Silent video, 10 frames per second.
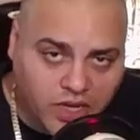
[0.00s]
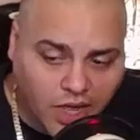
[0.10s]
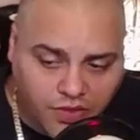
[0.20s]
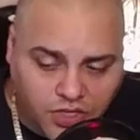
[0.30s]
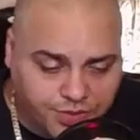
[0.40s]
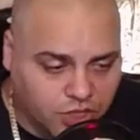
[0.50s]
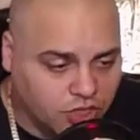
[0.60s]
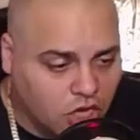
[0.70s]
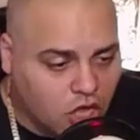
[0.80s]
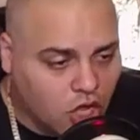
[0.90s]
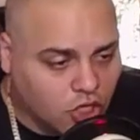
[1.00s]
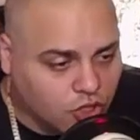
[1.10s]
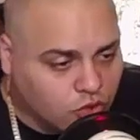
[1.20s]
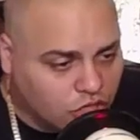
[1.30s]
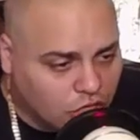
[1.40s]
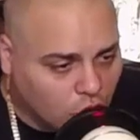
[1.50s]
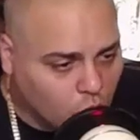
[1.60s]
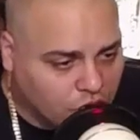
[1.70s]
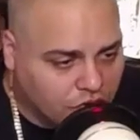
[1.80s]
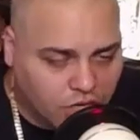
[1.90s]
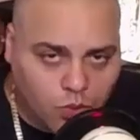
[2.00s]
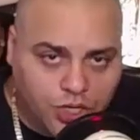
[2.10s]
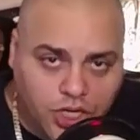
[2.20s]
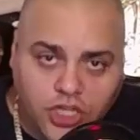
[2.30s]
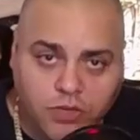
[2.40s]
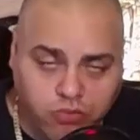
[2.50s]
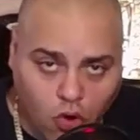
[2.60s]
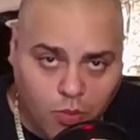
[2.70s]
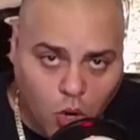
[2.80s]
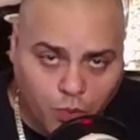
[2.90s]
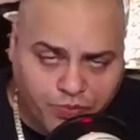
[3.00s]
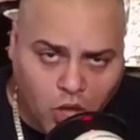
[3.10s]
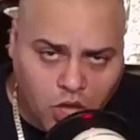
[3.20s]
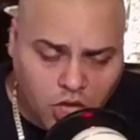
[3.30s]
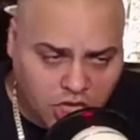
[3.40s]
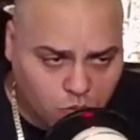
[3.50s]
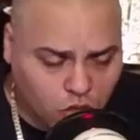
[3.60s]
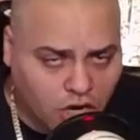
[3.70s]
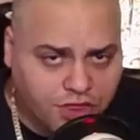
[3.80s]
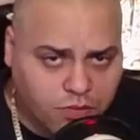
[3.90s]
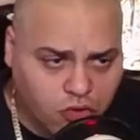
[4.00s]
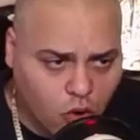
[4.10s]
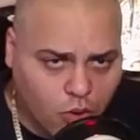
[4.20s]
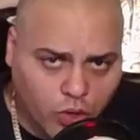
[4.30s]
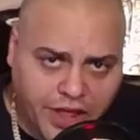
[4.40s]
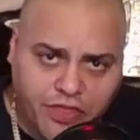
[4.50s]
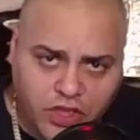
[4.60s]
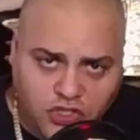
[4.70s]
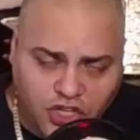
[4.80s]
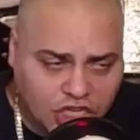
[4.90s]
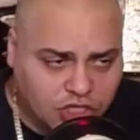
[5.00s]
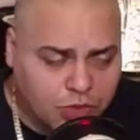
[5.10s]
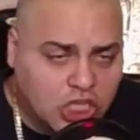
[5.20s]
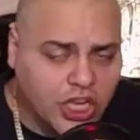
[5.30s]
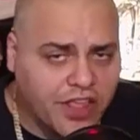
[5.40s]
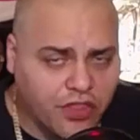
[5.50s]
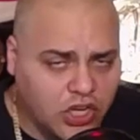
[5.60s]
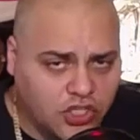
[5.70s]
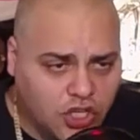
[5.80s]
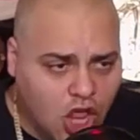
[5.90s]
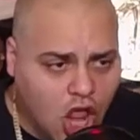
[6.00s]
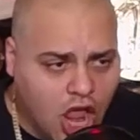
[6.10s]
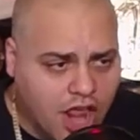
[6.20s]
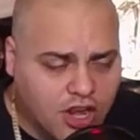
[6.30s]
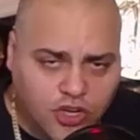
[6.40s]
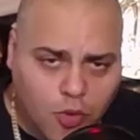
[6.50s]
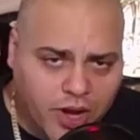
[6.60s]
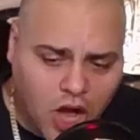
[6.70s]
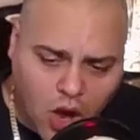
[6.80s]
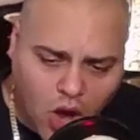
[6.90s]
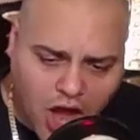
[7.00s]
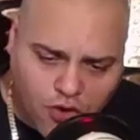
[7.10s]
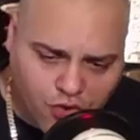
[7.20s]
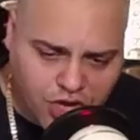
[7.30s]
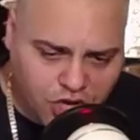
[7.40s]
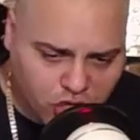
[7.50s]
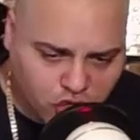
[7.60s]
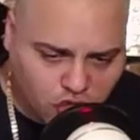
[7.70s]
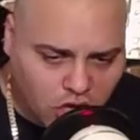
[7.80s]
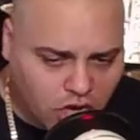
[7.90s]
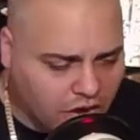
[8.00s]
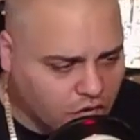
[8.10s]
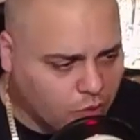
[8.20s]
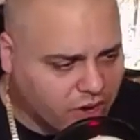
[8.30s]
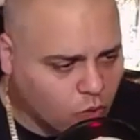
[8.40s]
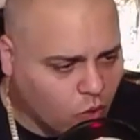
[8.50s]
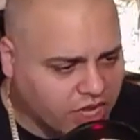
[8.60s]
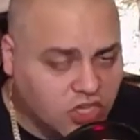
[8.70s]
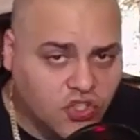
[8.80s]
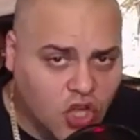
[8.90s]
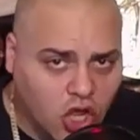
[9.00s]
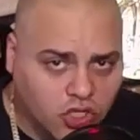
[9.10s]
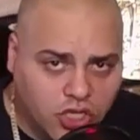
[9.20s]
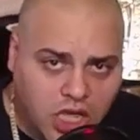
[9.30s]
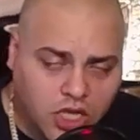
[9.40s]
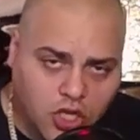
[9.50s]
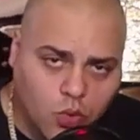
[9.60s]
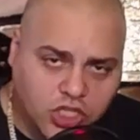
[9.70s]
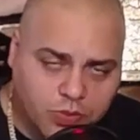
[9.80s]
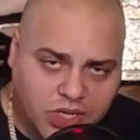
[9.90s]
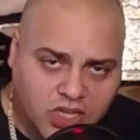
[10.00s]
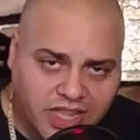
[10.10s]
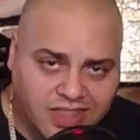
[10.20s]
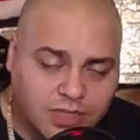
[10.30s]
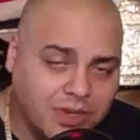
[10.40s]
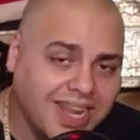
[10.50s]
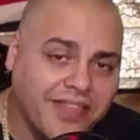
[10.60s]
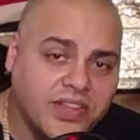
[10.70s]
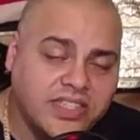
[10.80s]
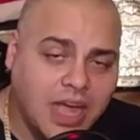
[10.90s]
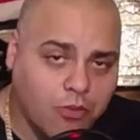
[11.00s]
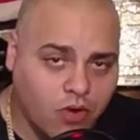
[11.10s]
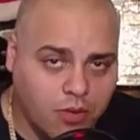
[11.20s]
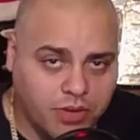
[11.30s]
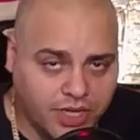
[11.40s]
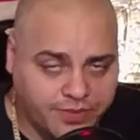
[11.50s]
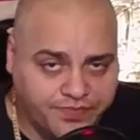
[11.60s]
like this because usually Low Key, when he cuts a promo, he will cut the promo like this, and he speaks like this. And no matter how angry he is, and no matter what he says, he always speaks like this. But not this time around, buddy.